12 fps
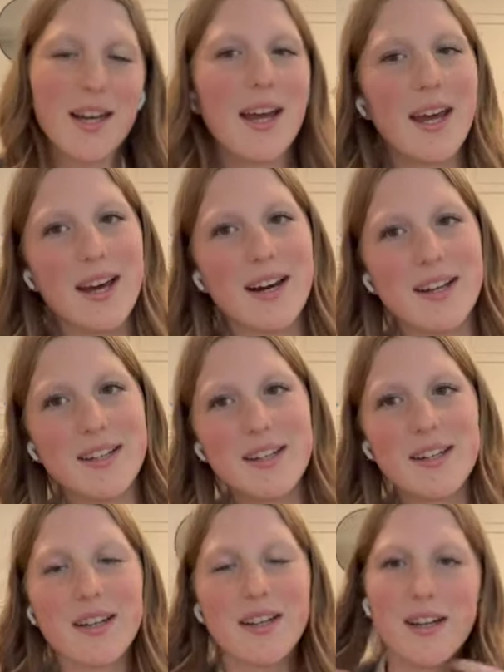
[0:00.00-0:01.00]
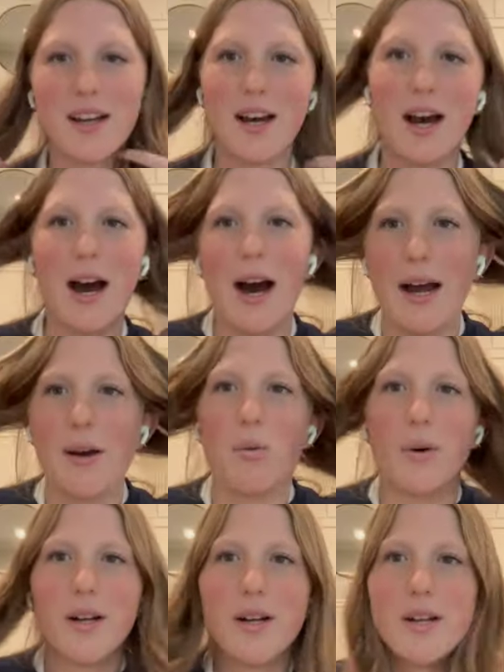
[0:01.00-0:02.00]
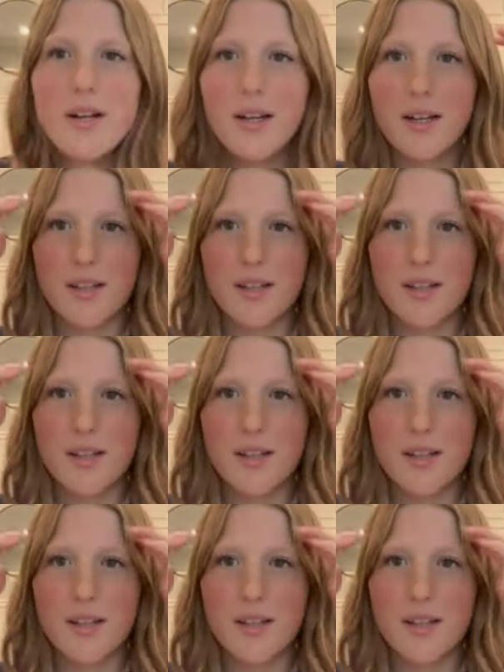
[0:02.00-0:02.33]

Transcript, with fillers: and I will